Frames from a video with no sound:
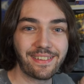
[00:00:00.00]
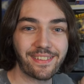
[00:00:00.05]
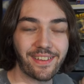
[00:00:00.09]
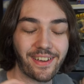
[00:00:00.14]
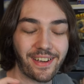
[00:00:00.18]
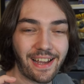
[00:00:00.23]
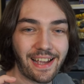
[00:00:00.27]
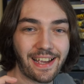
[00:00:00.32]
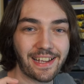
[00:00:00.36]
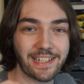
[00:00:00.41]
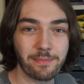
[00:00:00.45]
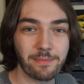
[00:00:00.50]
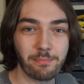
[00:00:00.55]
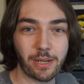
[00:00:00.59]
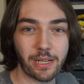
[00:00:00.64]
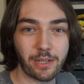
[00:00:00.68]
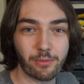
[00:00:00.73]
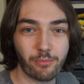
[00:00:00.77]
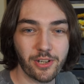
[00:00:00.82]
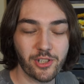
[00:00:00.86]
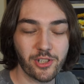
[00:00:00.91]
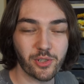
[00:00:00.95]
that I had in my
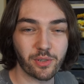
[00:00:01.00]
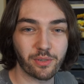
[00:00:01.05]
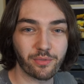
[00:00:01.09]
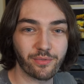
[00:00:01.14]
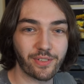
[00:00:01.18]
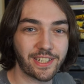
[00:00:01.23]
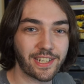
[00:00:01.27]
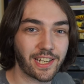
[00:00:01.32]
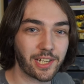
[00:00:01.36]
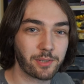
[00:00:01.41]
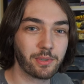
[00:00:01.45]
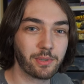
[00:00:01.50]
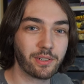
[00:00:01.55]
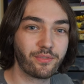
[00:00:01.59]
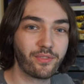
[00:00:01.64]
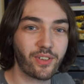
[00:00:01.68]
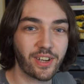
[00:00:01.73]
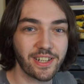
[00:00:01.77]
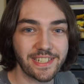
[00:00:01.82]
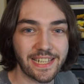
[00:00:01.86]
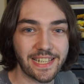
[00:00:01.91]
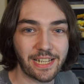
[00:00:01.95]
original video. We'll
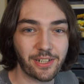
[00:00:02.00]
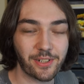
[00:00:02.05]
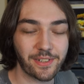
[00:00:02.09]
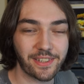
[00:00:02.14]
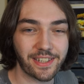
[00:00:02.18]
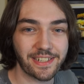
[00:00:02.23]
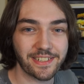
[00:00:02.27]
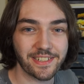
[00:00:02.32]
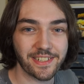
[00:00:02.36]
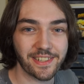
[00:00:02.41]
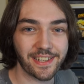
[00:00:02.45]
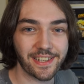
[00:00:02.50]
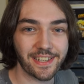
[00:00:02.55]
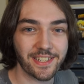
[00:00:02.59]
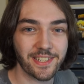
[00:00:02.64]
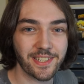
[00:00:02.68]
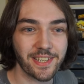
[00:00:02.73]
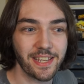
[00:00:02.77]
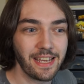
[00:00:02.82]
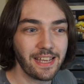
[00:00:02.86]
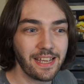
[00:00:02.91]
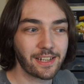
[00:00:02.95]
find out at the end of
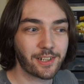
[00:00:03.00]
this,